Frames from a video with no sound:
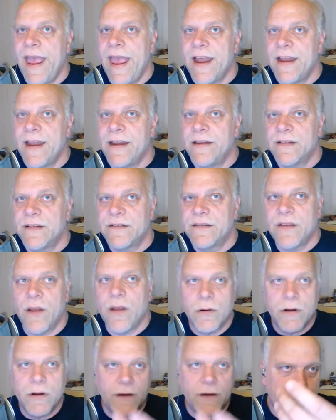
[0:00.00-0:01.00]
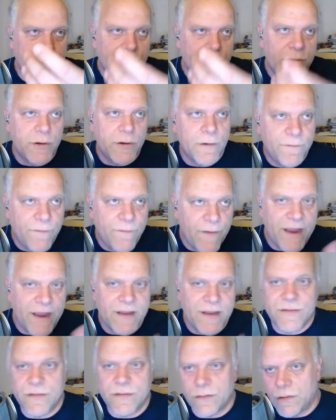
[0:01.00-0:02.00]
and just holding it up to your
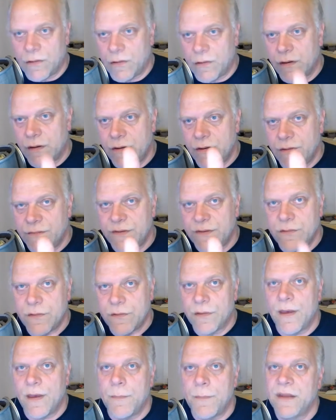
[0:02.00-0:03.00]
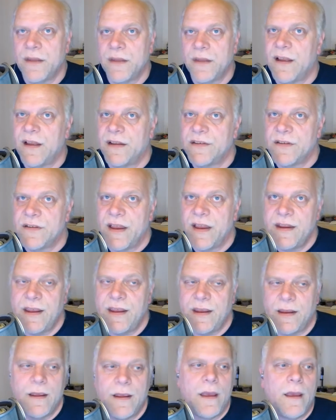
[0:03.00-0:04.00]
face or, or using your thumb on Touch
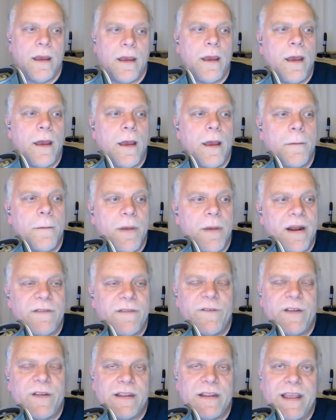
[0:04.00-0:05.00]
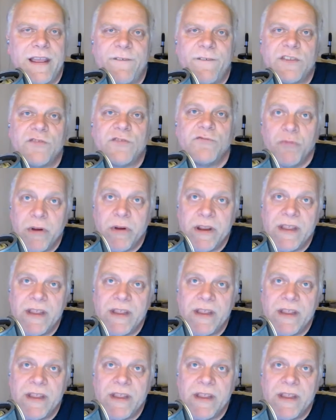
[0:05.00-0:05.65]
ID. But if it if it's